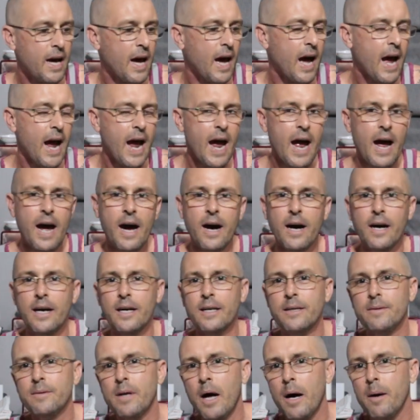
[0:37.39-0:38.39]

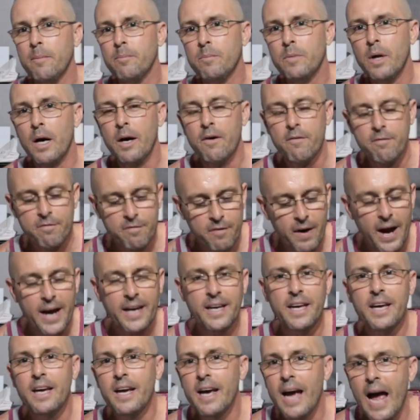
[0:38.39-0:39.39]
a
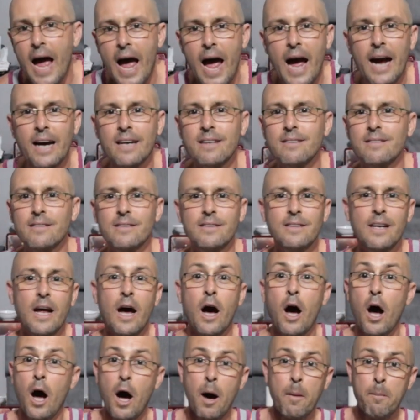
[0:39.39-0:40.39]
Viking axe and
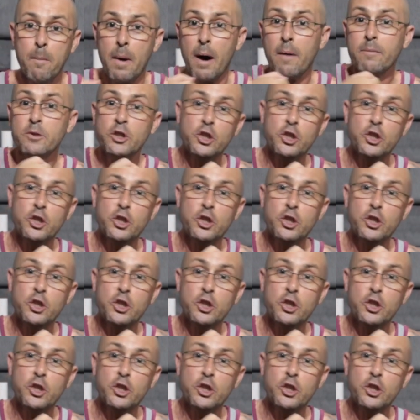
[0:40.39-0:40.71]
a